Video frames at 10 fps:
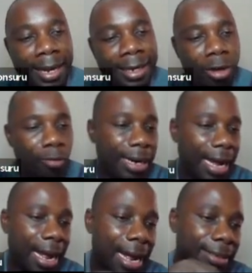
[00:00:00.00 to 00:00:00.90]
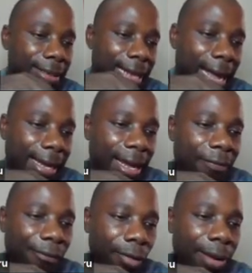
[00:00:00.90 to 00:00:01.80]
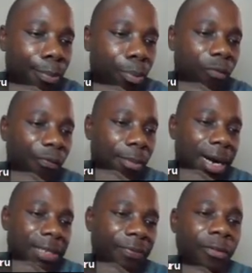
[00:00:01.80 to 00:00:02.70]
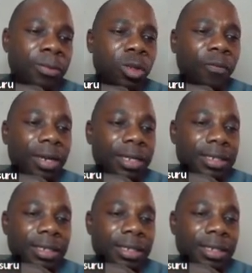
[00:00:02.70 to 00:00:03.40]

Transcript: any document that has like a book format in front of it,